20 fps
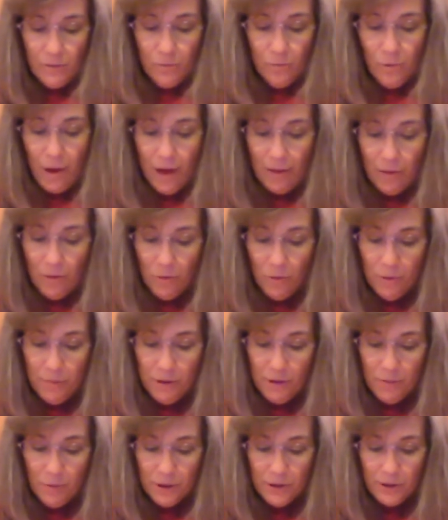While the
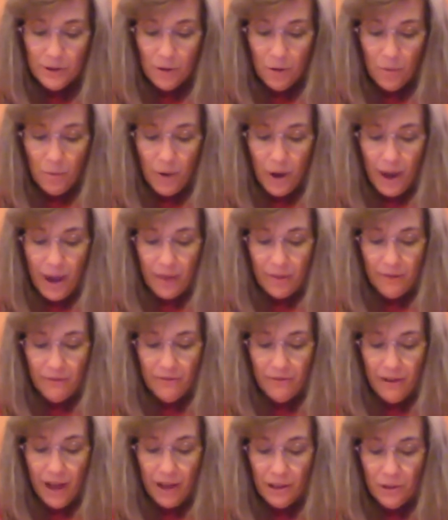woman was away, the
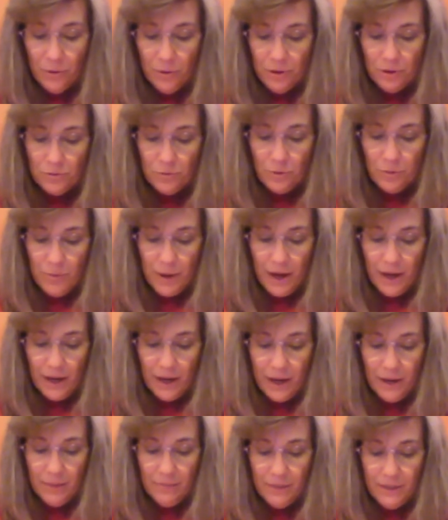followers were
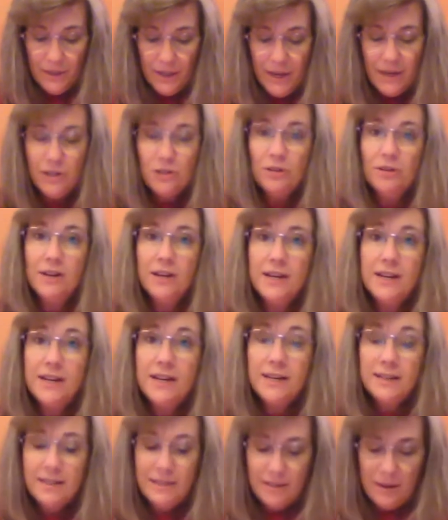begging him, Teacher,
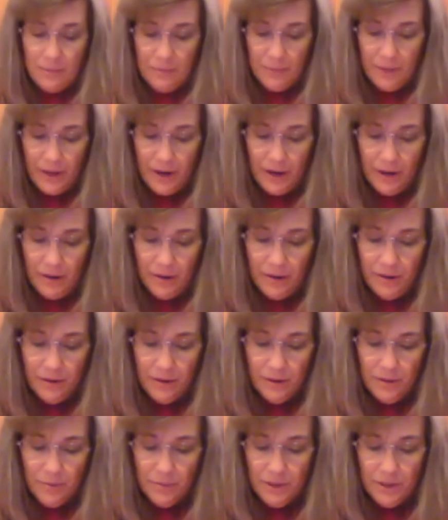eat something.
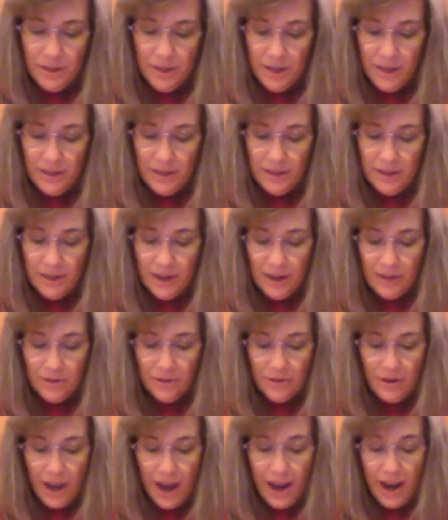But Jesus
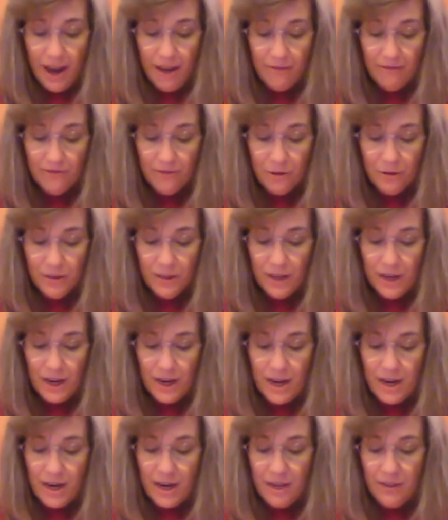answered, I have food to
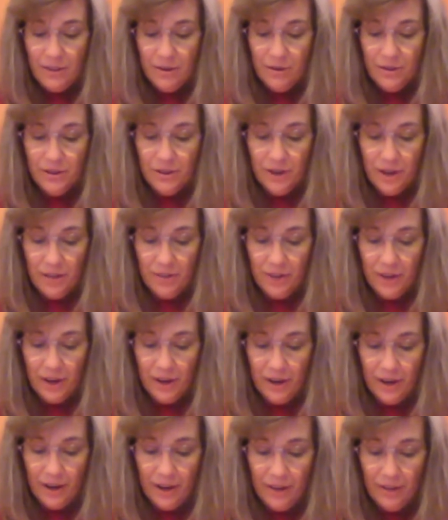eat, and there is
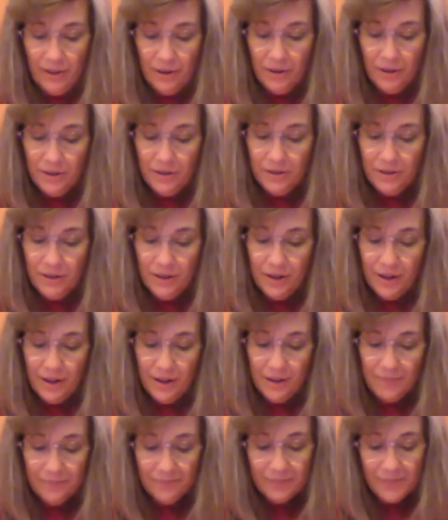nothing, and there is,
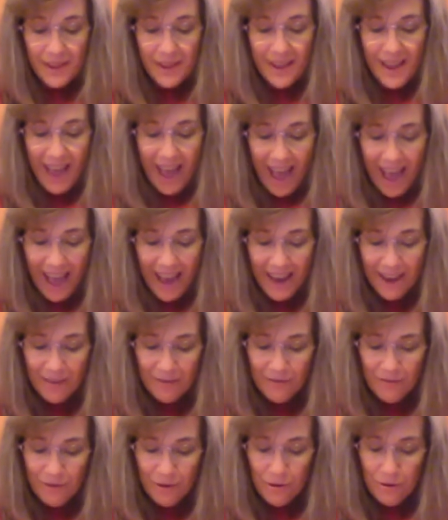I
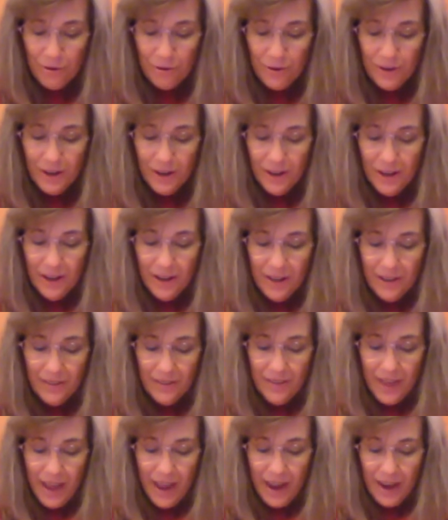have food
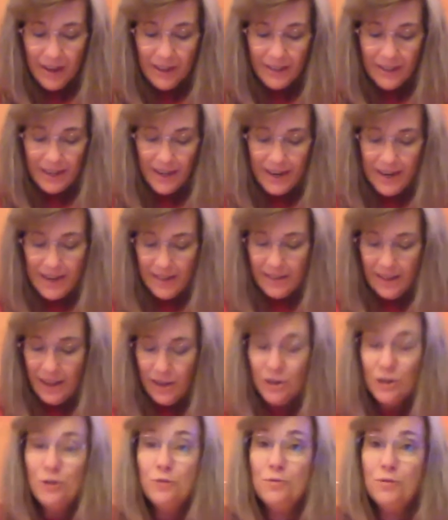that to eat
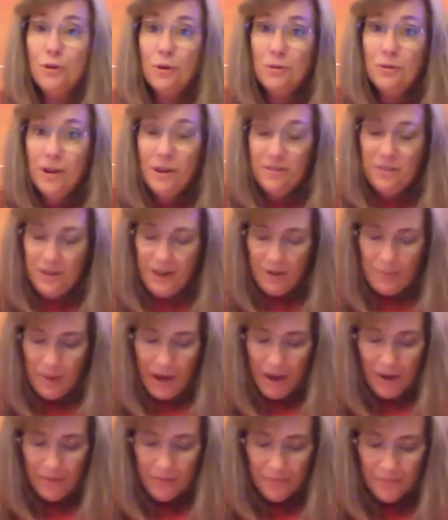that you know nothing
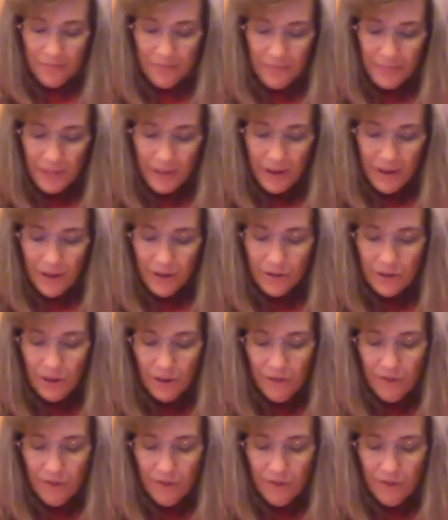about. So